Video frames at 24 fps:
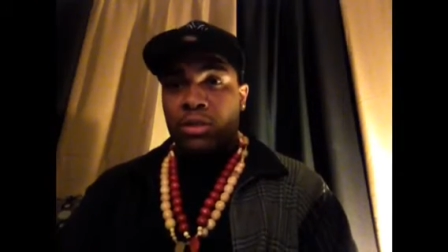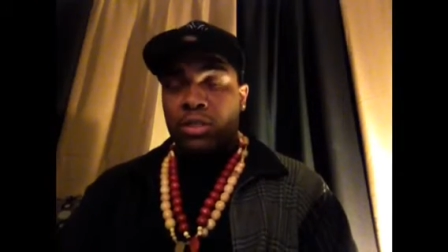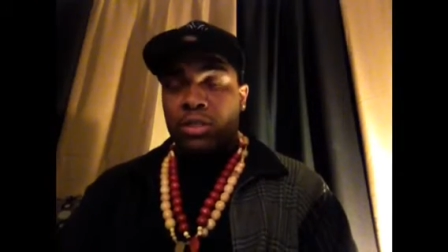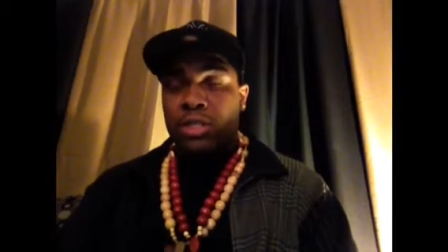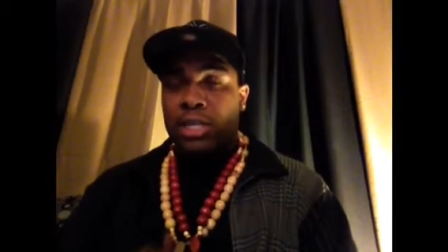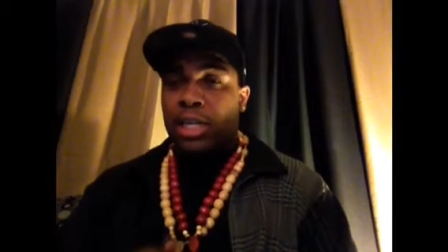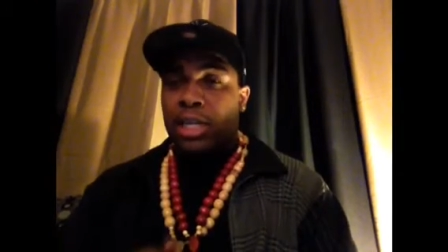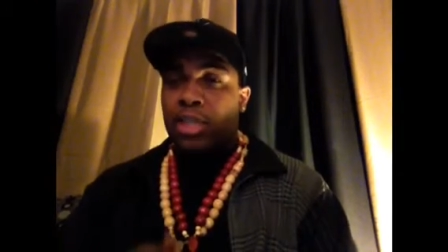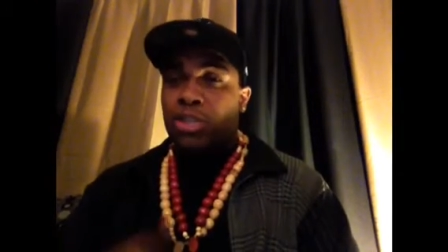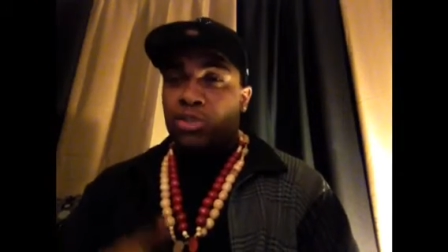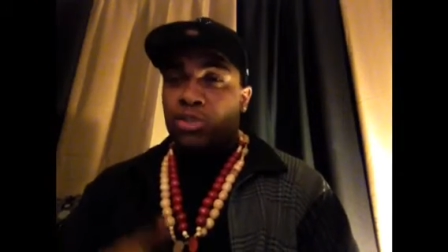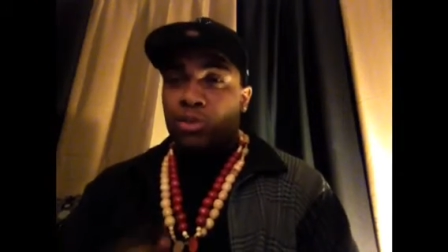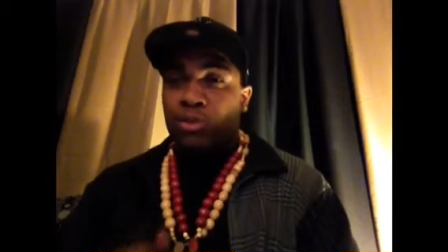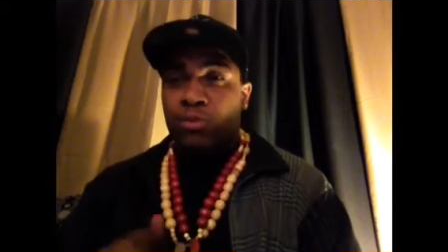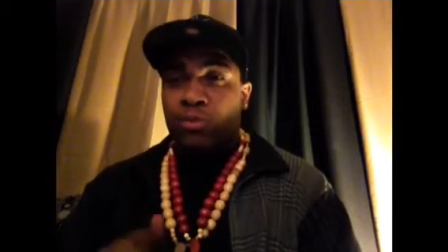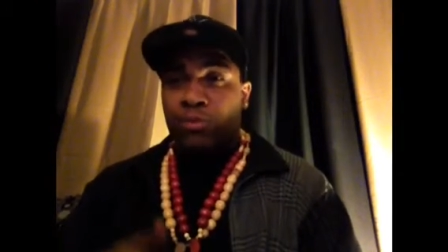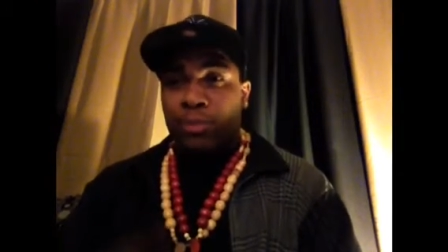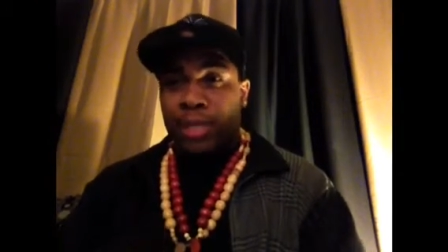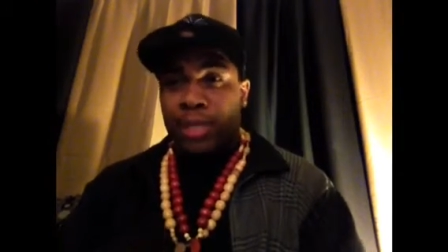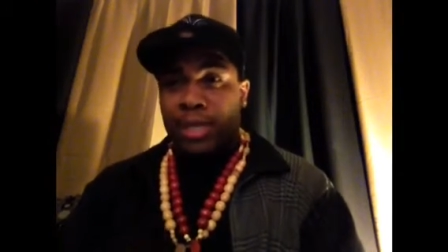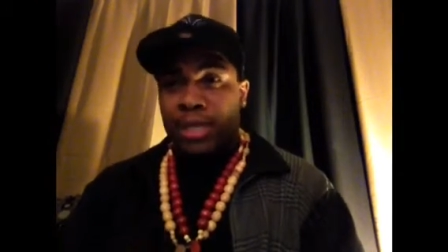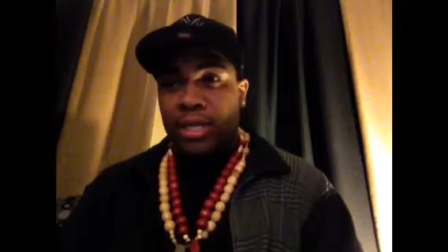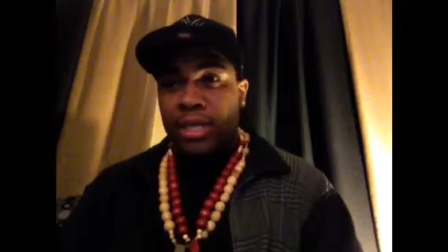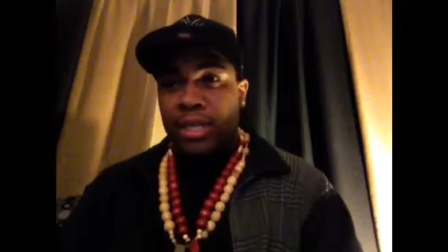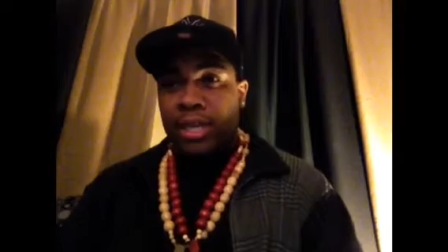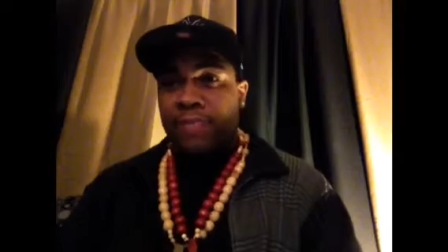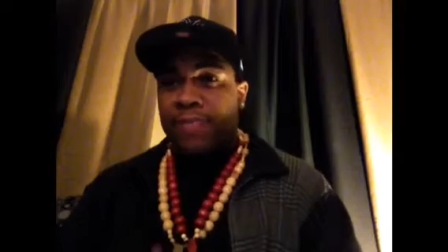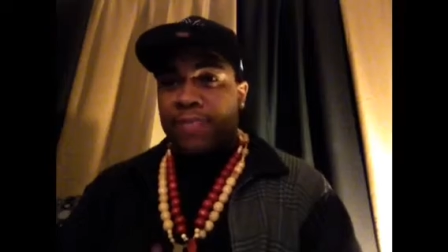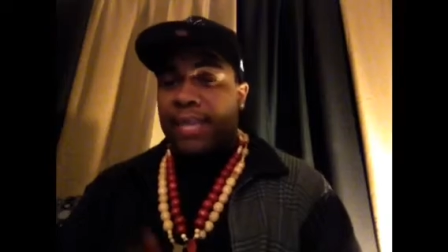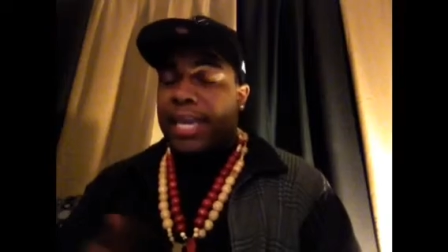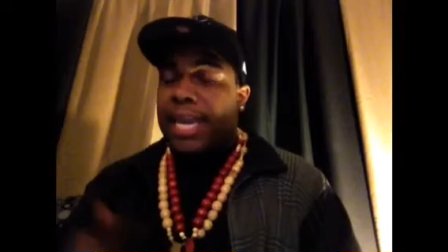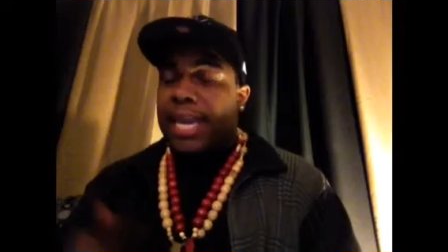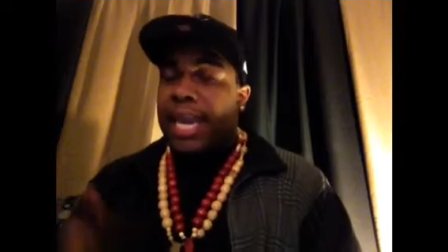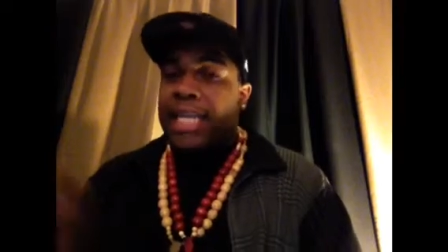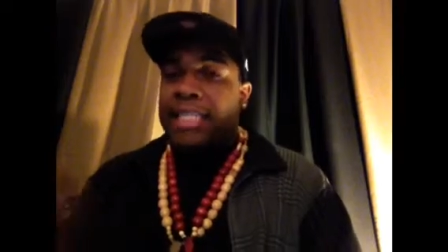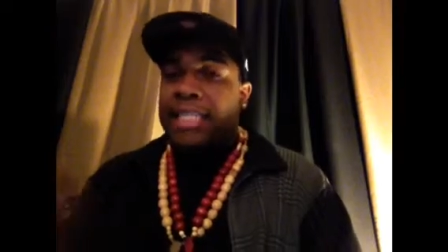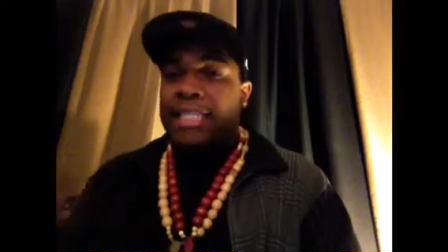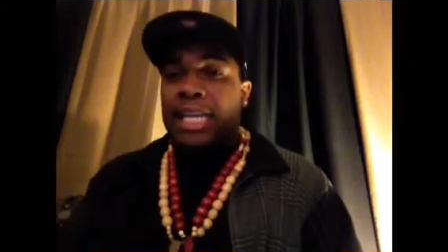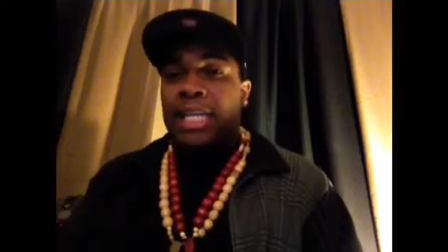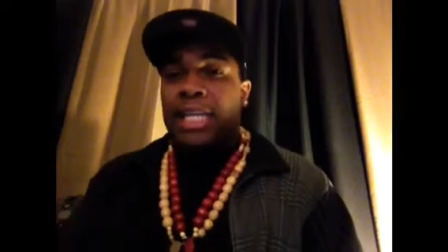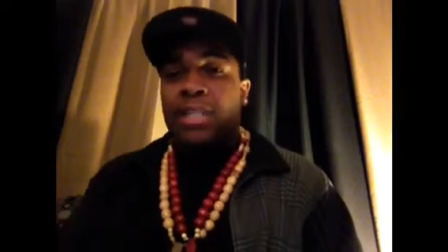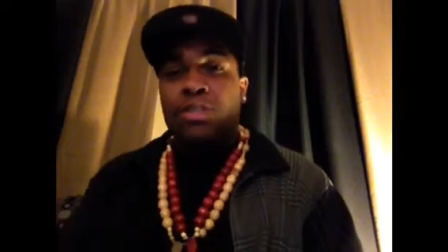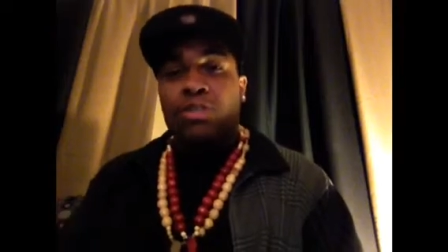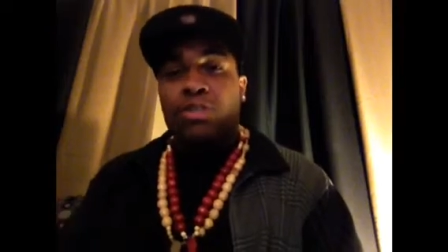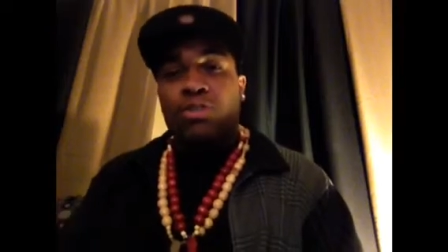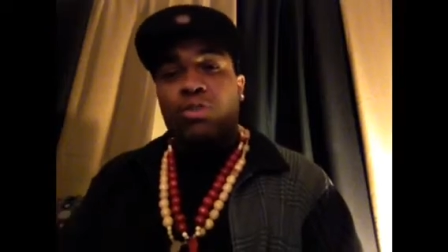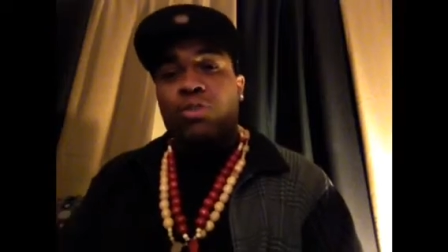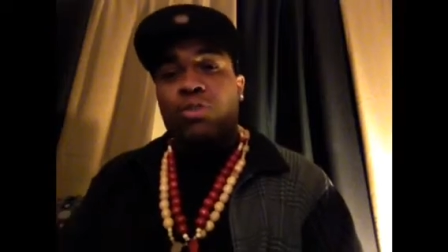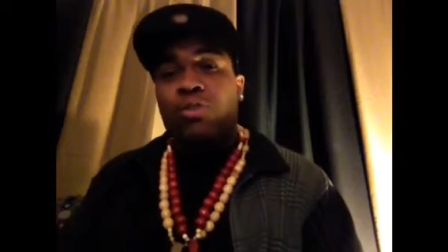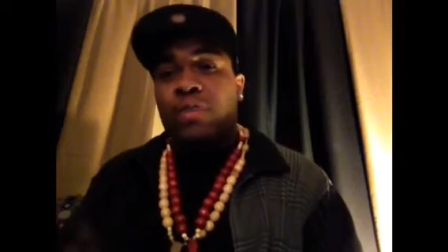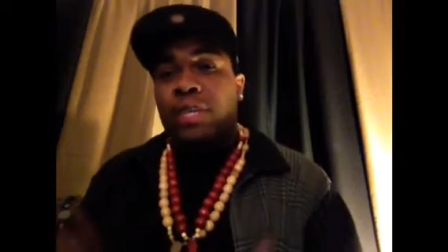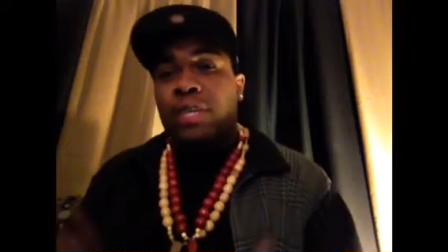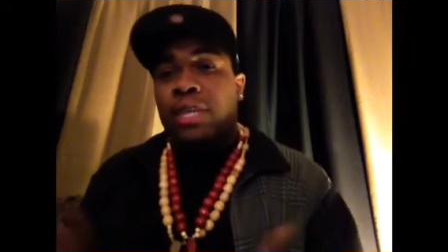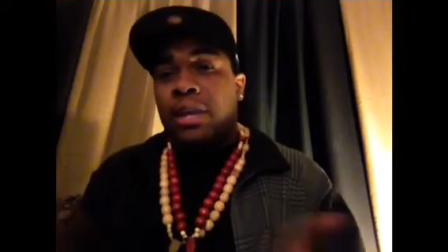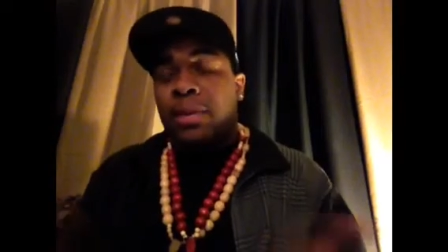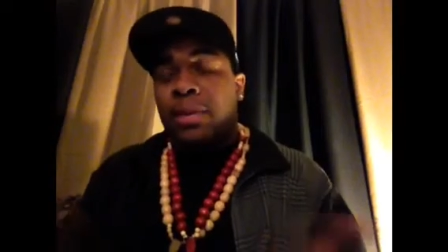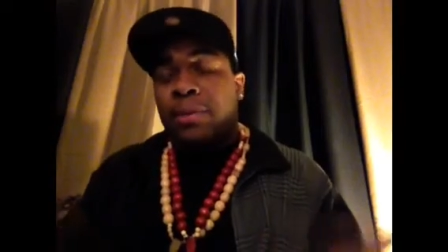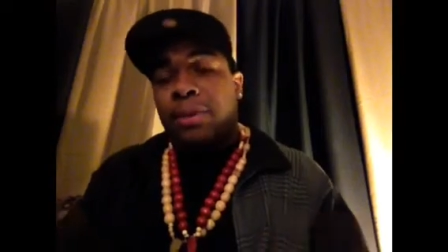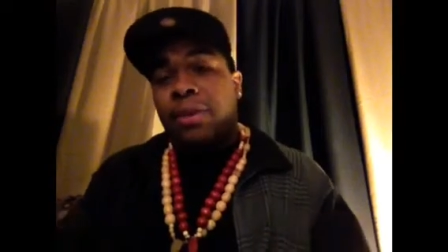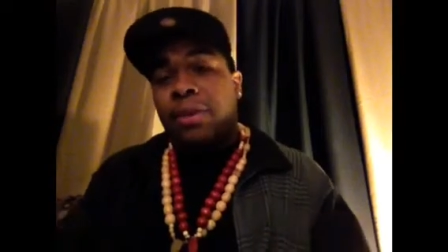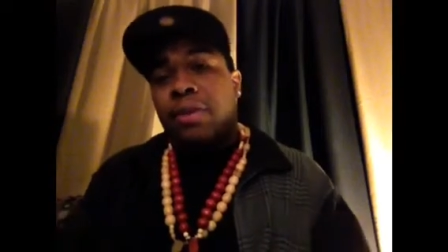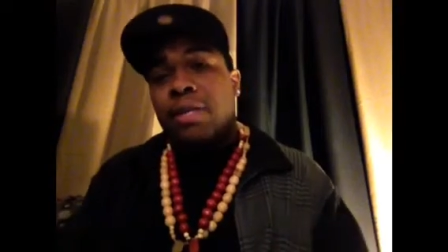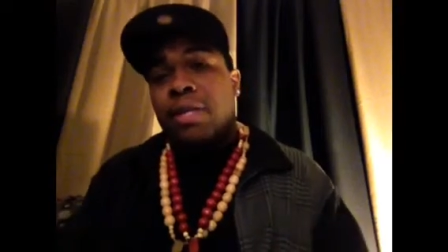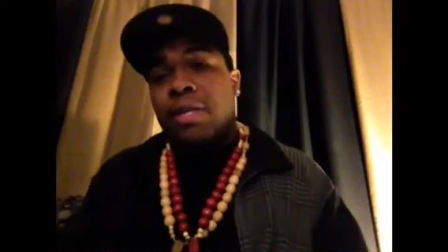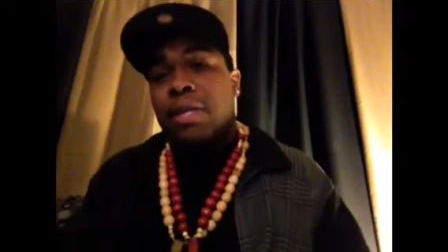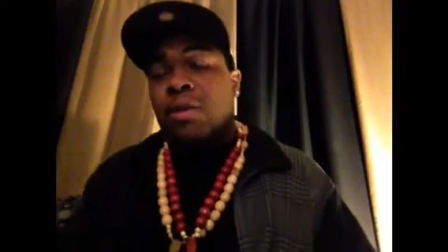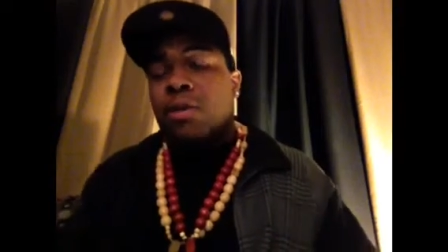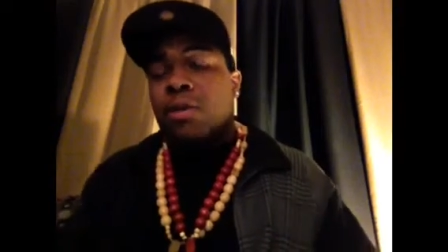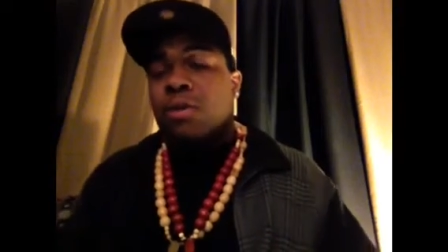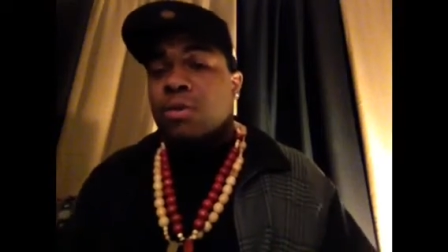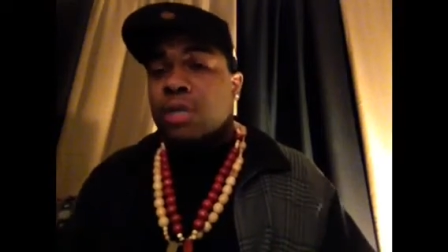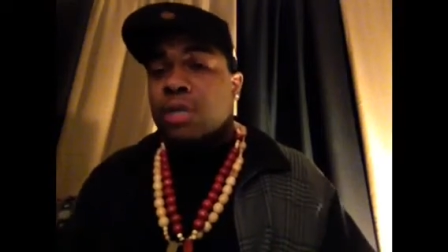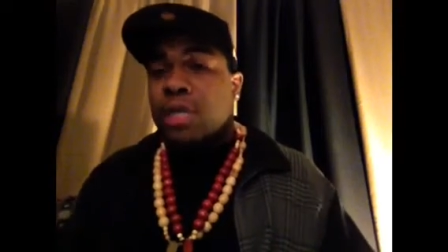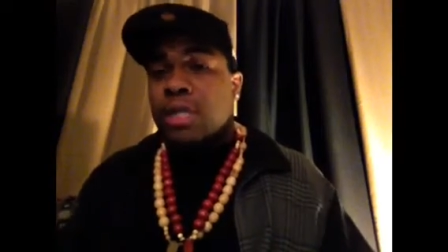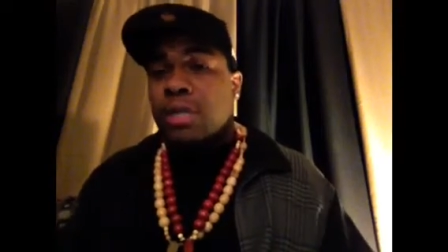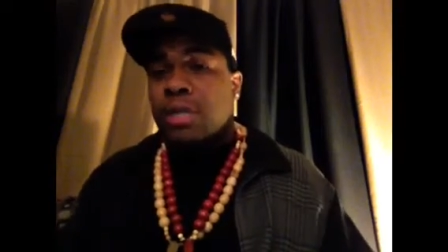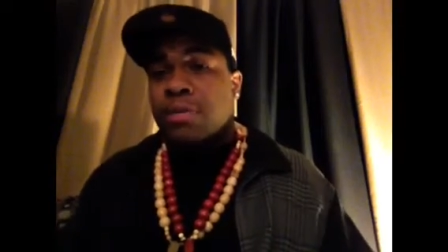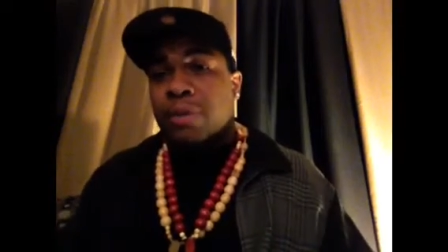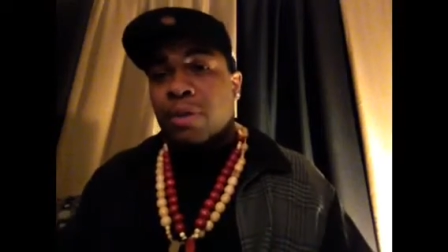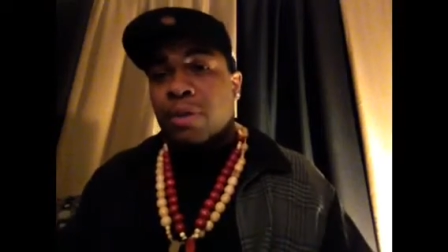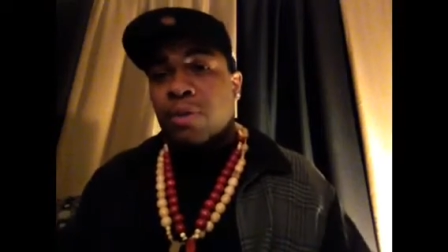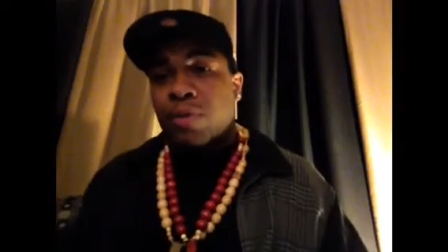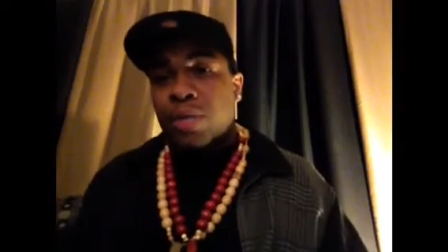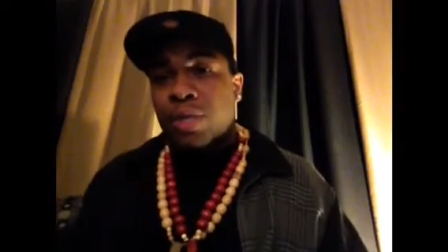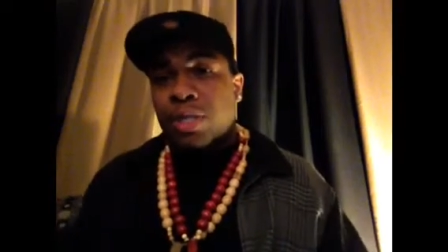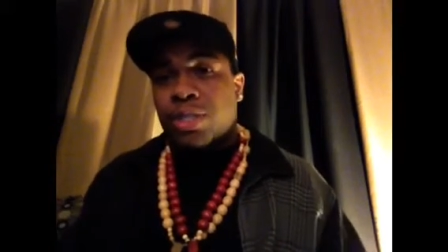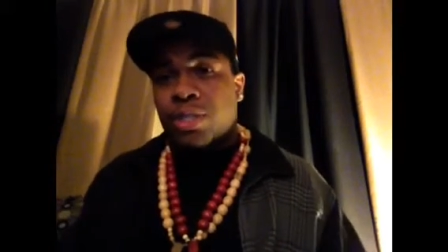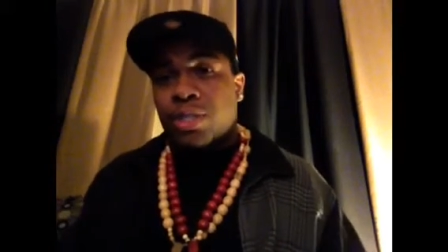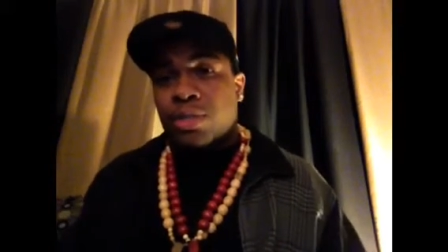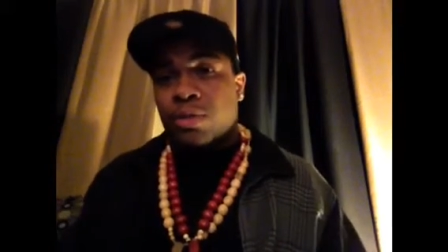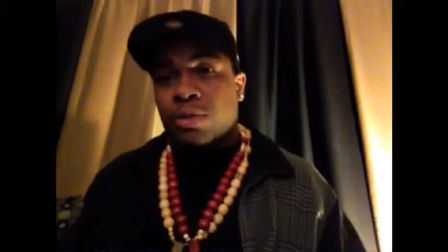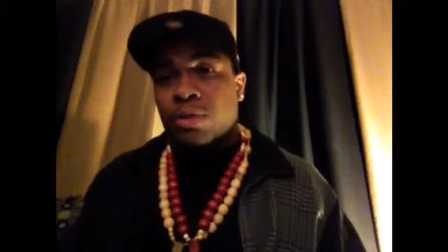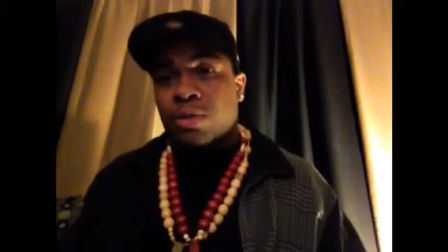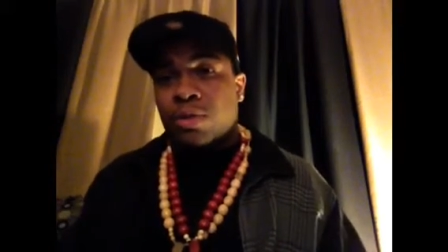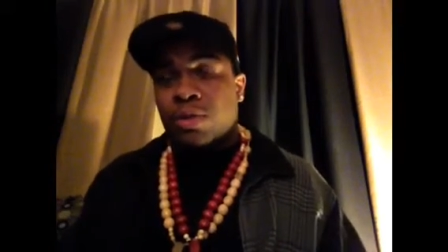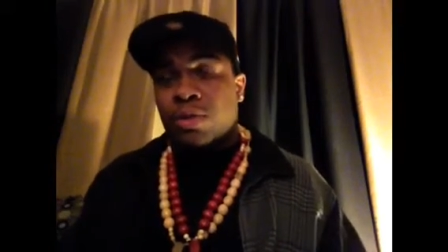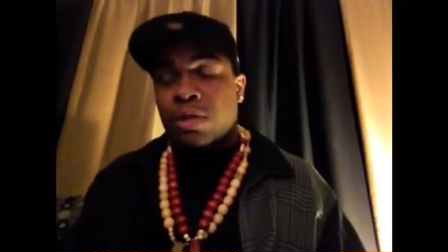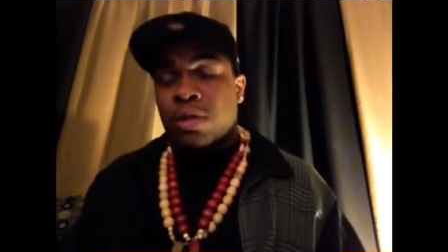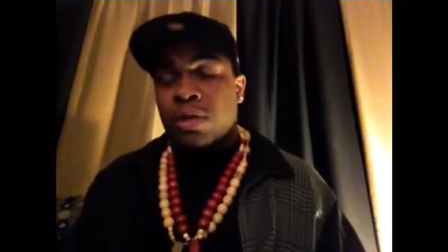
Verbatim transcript: Tell the truth, man. If they can't take the truth, then apparently they don't need to be with you.